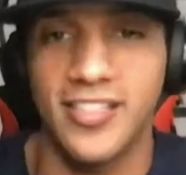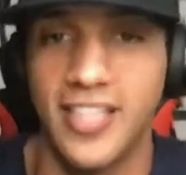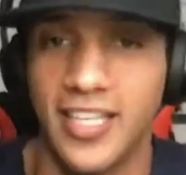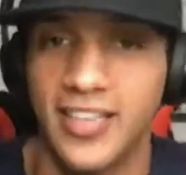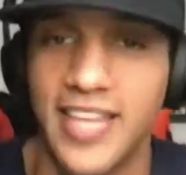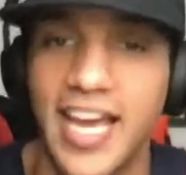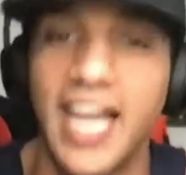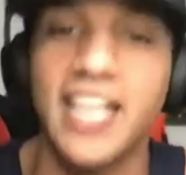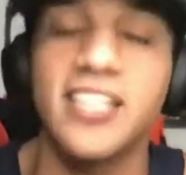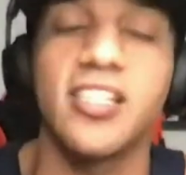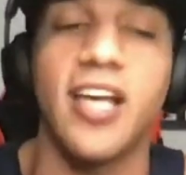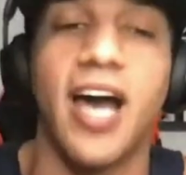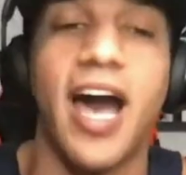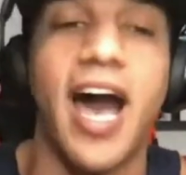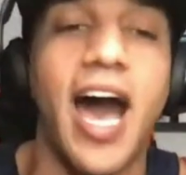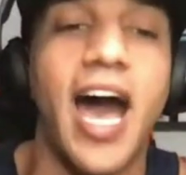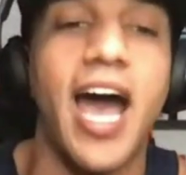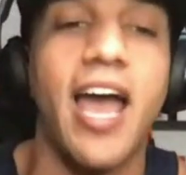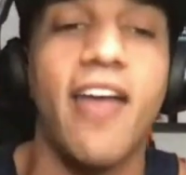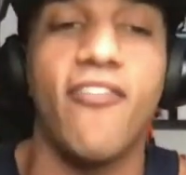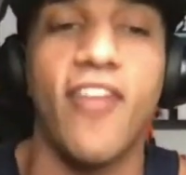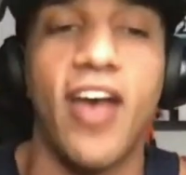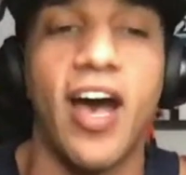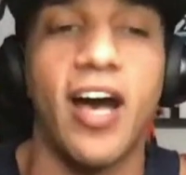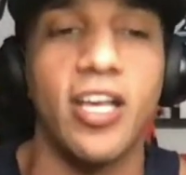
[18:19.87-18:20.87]
Like, that's a high
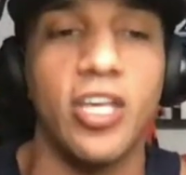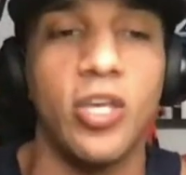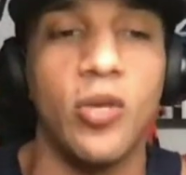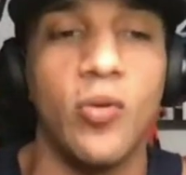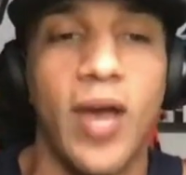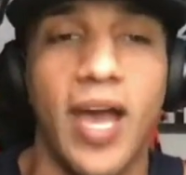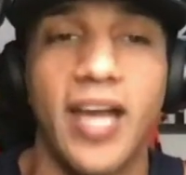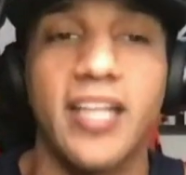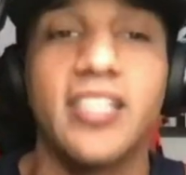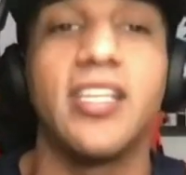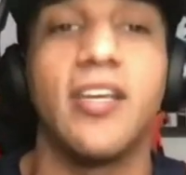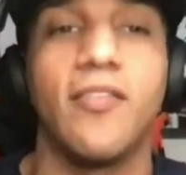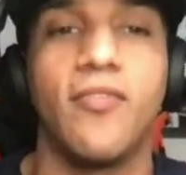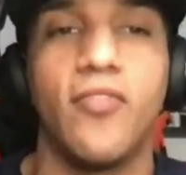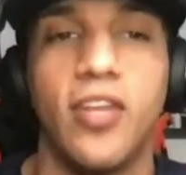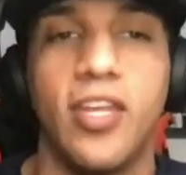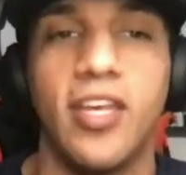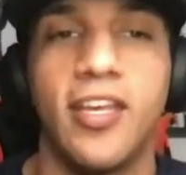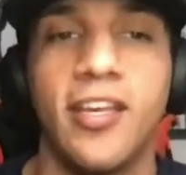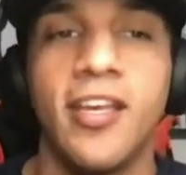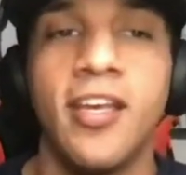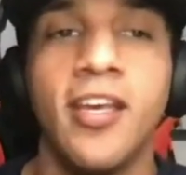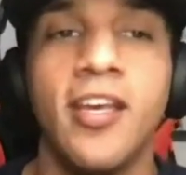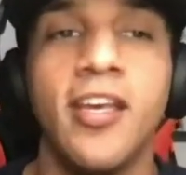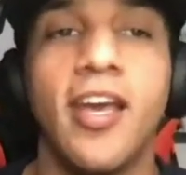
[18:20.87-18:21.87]
value activity.